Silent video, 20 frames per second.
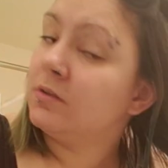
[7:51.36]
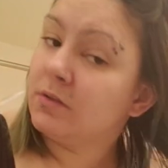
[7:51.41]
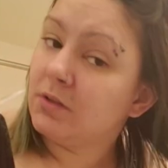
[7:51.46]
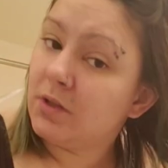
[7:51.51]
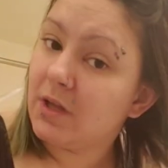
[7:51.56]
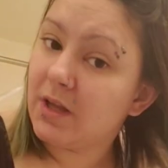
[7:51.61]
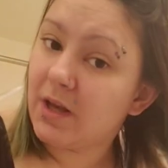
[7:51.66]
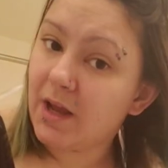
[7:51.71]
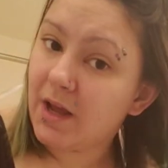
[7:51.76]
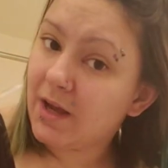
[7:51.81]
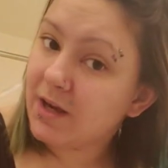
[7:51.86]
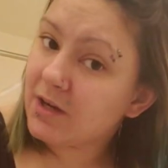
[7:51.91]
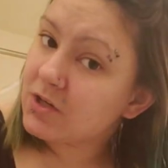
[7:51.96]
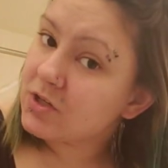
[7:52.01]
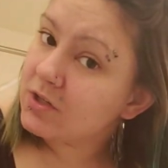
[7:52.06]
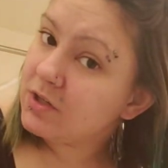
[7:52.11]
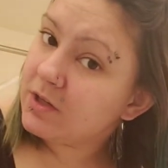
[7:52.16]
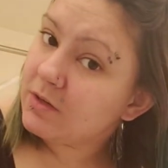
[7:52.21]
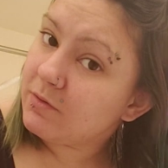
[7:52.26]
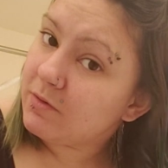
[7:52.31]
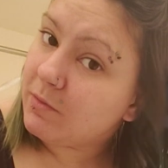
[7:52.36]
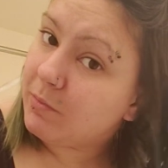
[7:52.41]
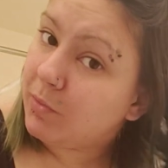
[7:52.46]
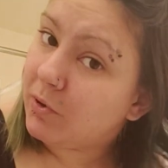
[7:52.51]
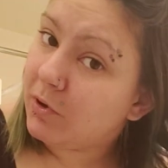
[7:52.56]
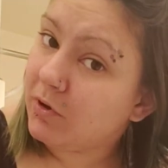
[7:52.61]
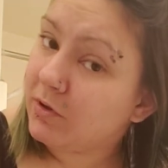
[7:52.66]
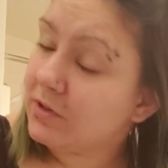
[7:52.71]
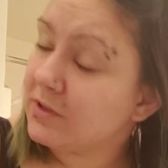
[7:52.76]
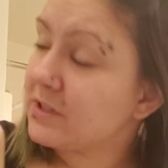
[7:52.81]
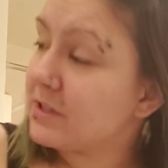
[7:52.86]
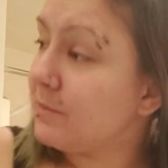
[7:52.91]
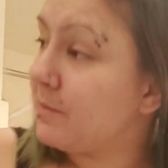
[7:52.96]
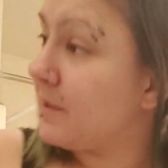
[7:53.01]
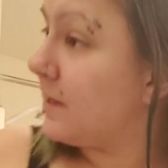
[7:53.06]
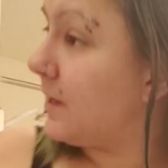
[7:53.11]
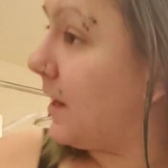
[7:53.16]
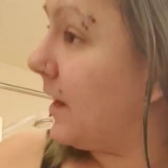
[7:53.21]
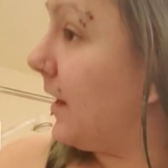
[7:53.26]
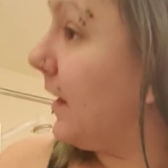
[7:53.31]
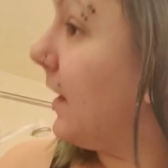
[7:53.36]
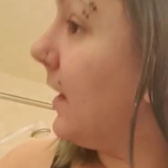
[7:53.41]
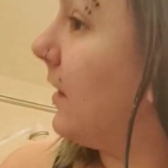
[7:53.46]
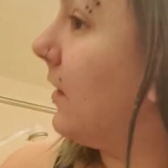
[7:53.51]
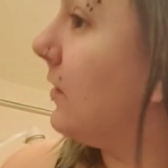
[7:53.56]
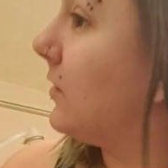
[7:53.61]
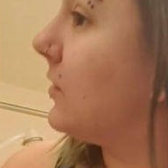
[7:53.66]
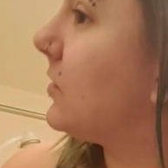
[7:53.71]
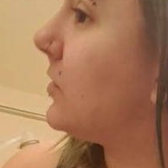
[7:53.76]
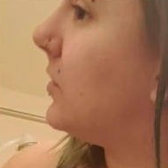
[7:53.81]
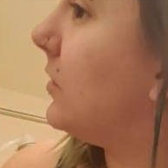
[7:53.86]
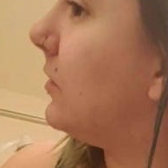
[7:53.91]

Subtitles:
It actually will pull some of the dye out, so